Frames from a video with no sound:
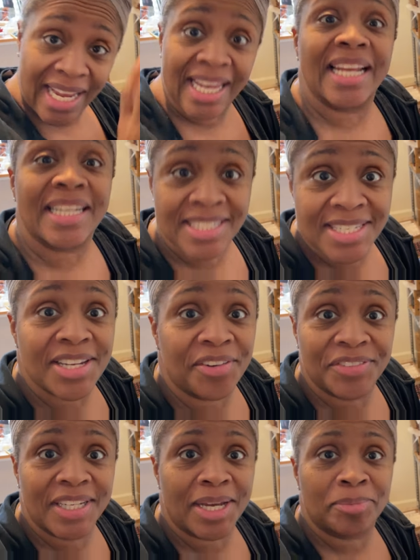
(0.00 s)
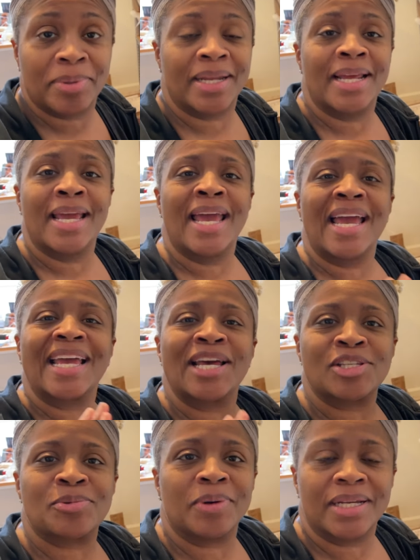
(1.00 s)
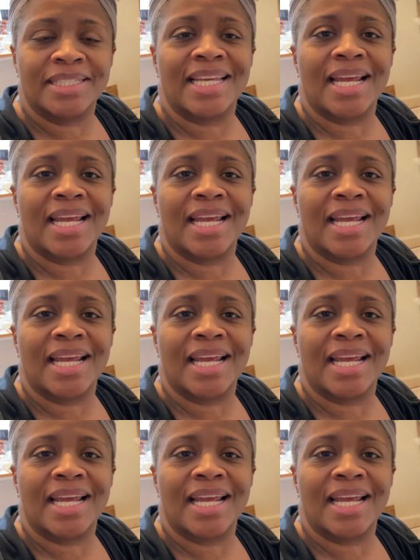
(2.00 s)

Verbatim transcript: getting stuff done, but guess what?